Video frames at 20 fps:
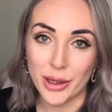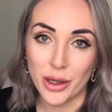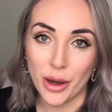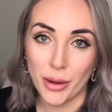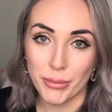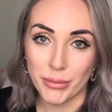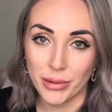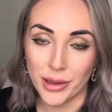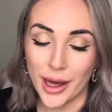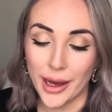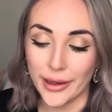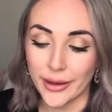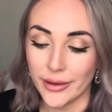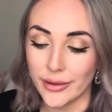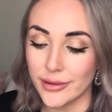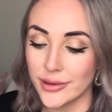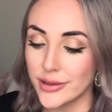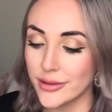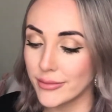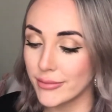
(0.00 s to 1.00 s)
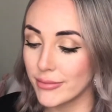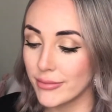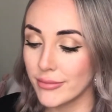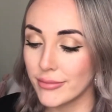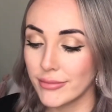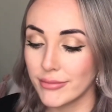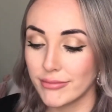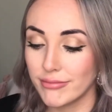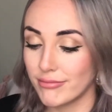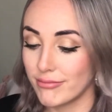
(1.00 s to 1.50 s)
compliant.
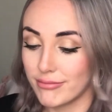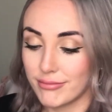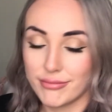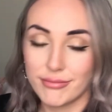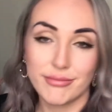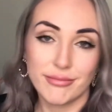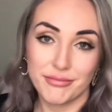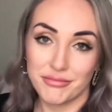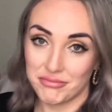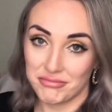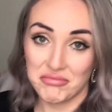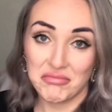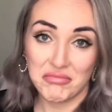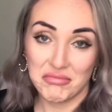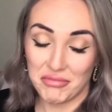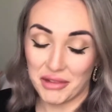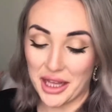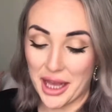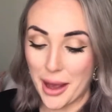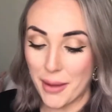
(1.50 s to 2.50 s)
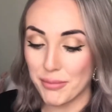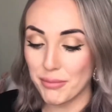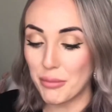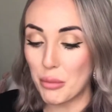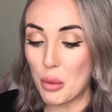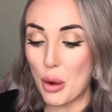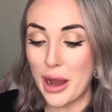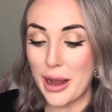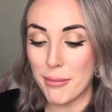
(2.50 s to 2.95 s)
Yep, why it